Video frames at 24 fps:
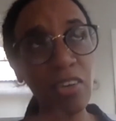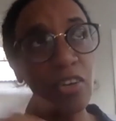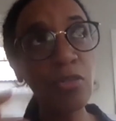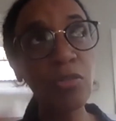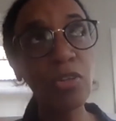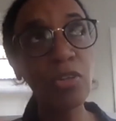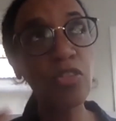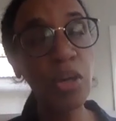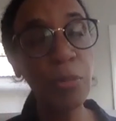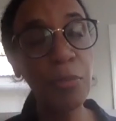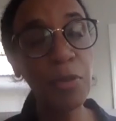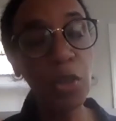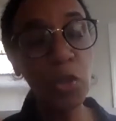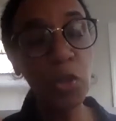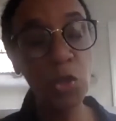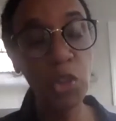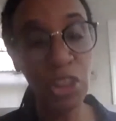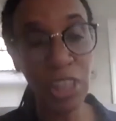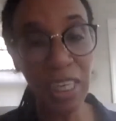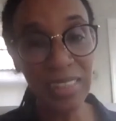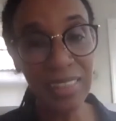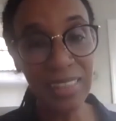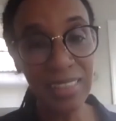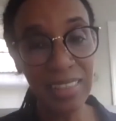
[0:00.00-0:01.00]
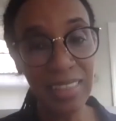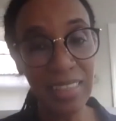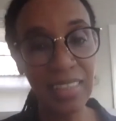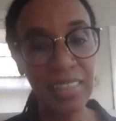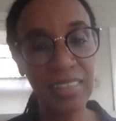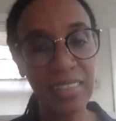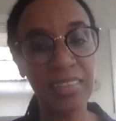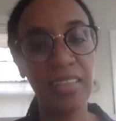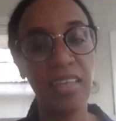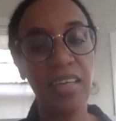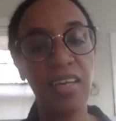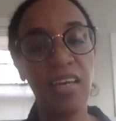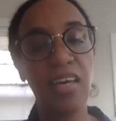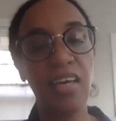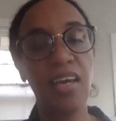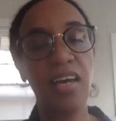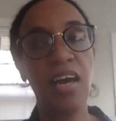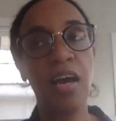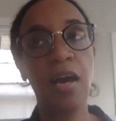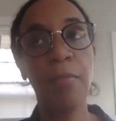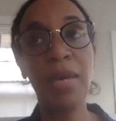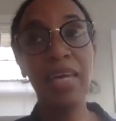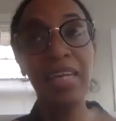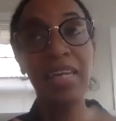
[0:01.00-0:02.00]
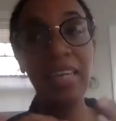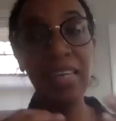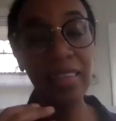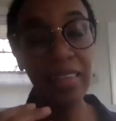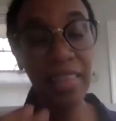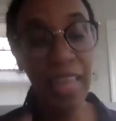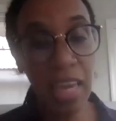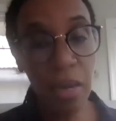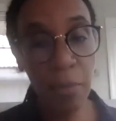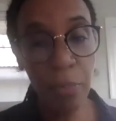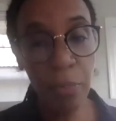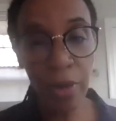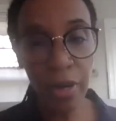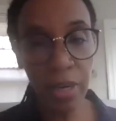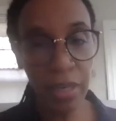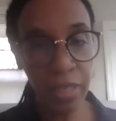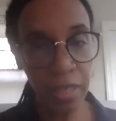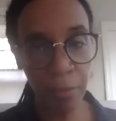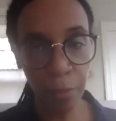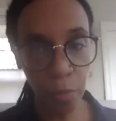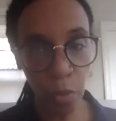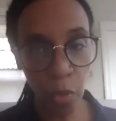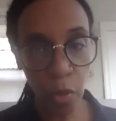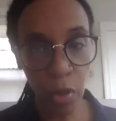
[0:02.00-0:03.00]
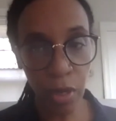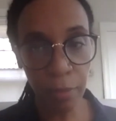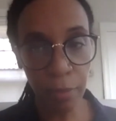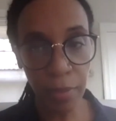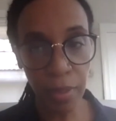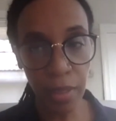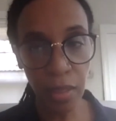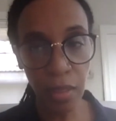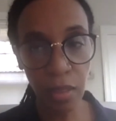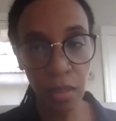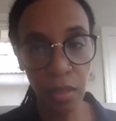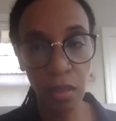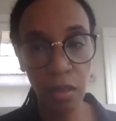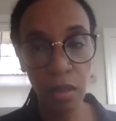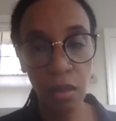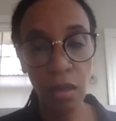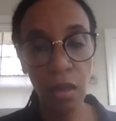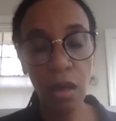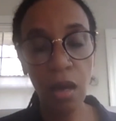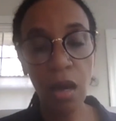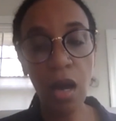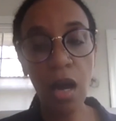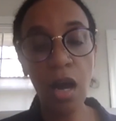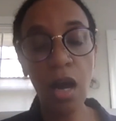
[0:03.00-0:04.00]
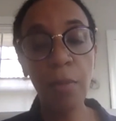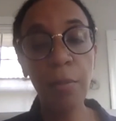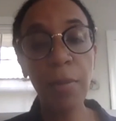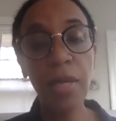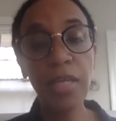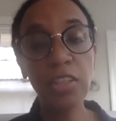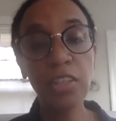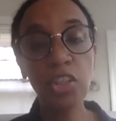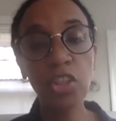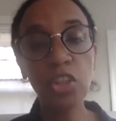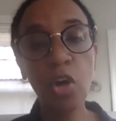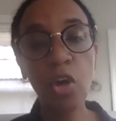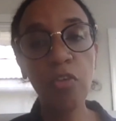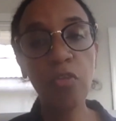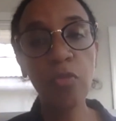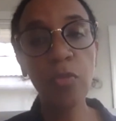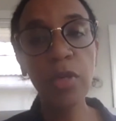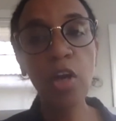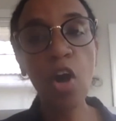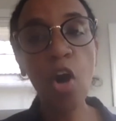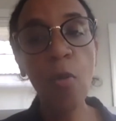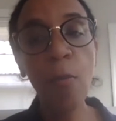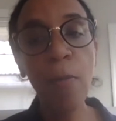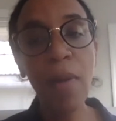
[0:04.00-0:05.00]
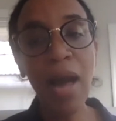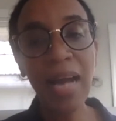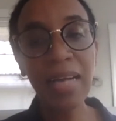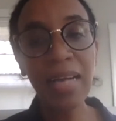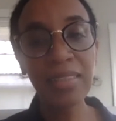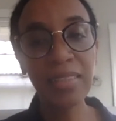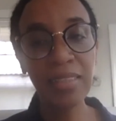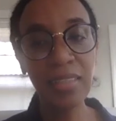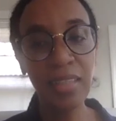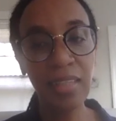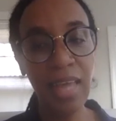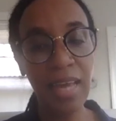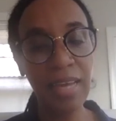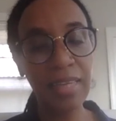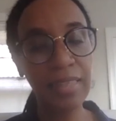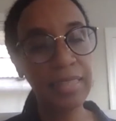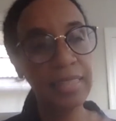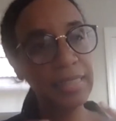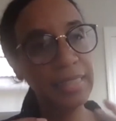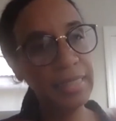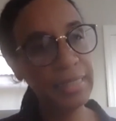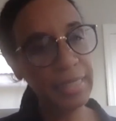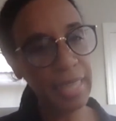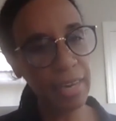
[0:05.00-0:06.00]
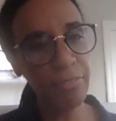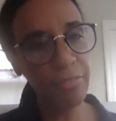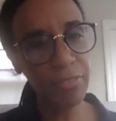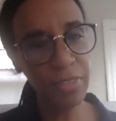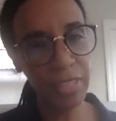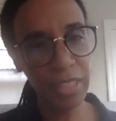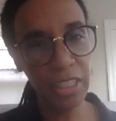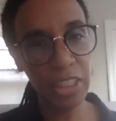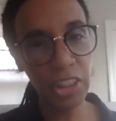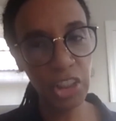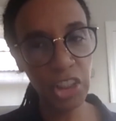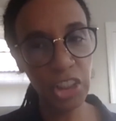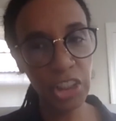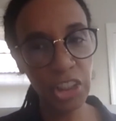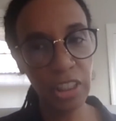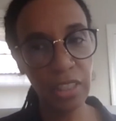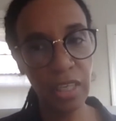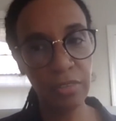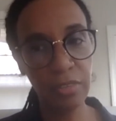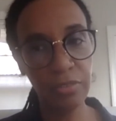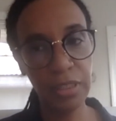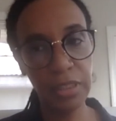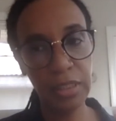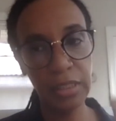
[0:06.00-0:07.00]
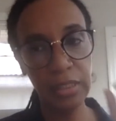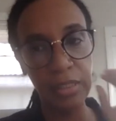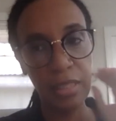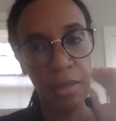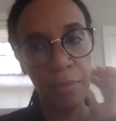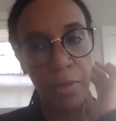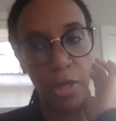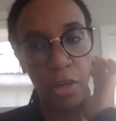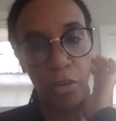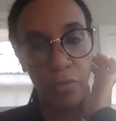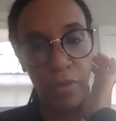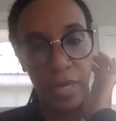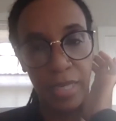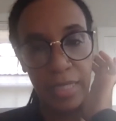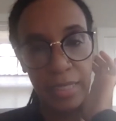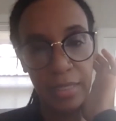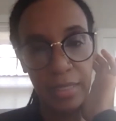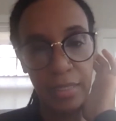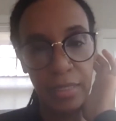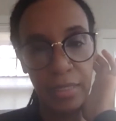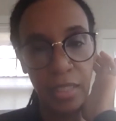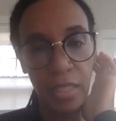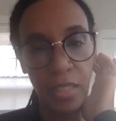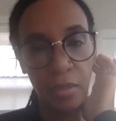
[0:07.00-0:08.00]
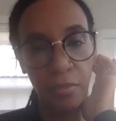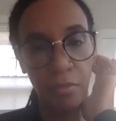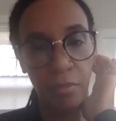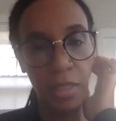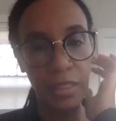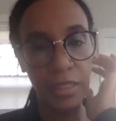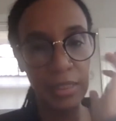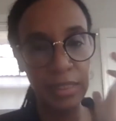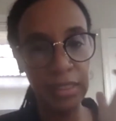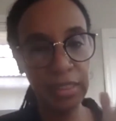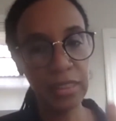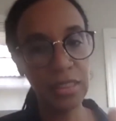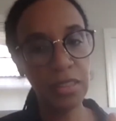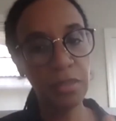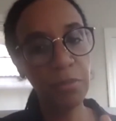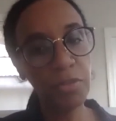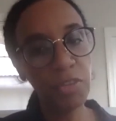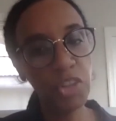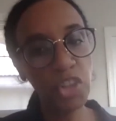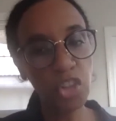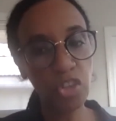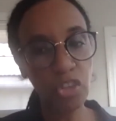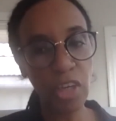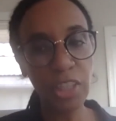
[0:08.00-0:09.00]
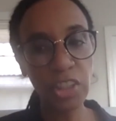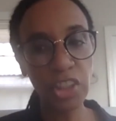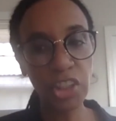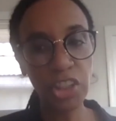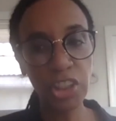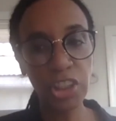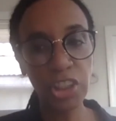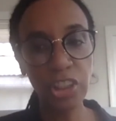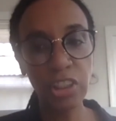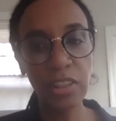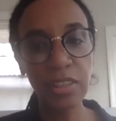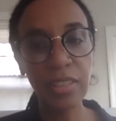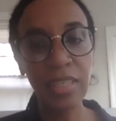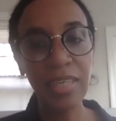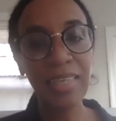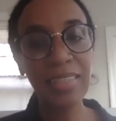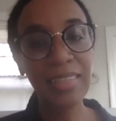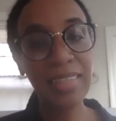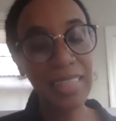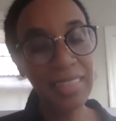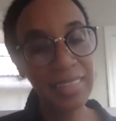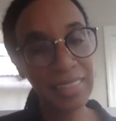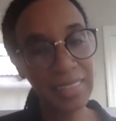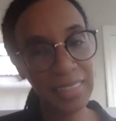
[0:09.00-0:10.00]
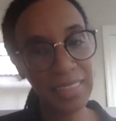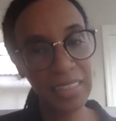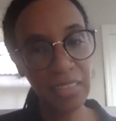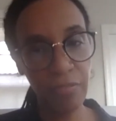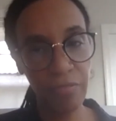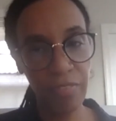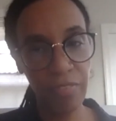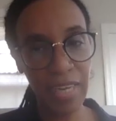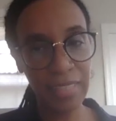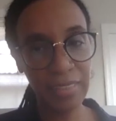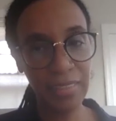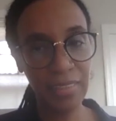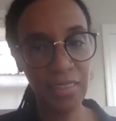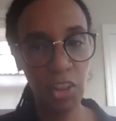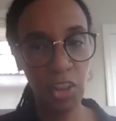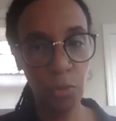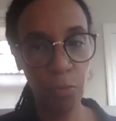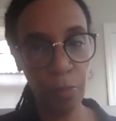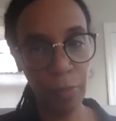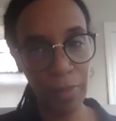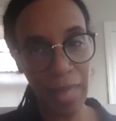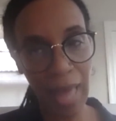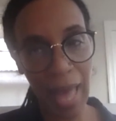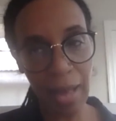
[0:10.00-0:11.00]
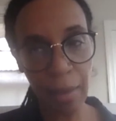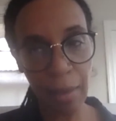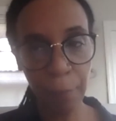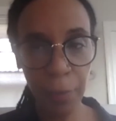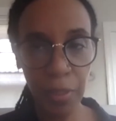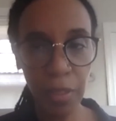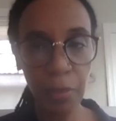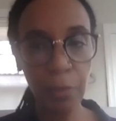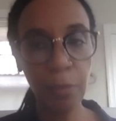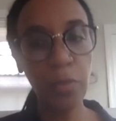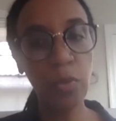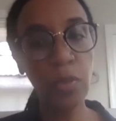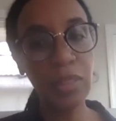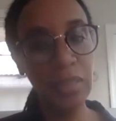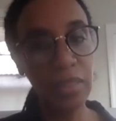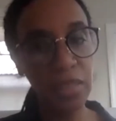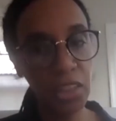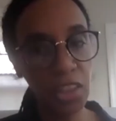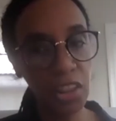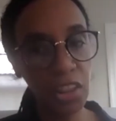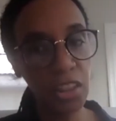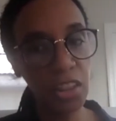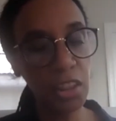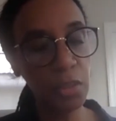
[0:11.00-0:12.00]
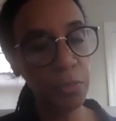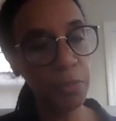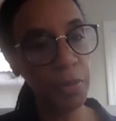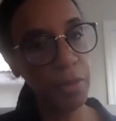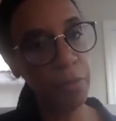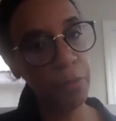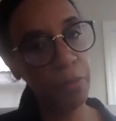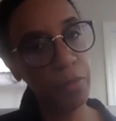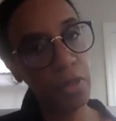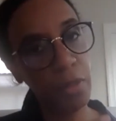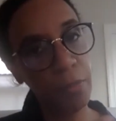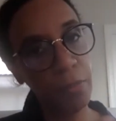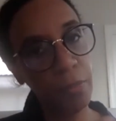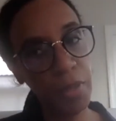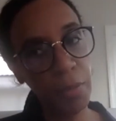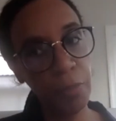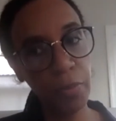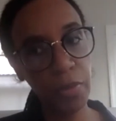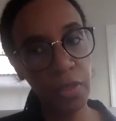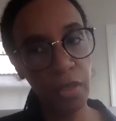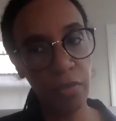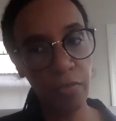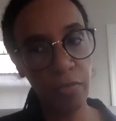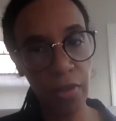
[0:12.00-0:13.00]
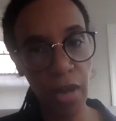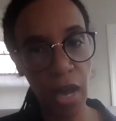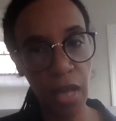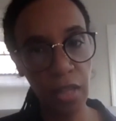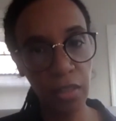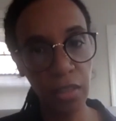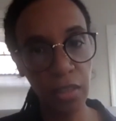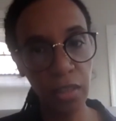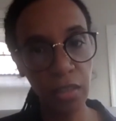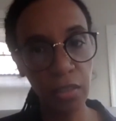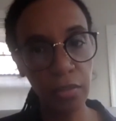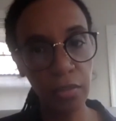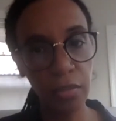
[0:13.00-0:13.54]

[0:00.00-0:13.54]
criminal justice, and in labor and employment. And so if we go back to like the definition of systemic racism, a system of structures that disadvantage Black people, Indigenous people, and people of color,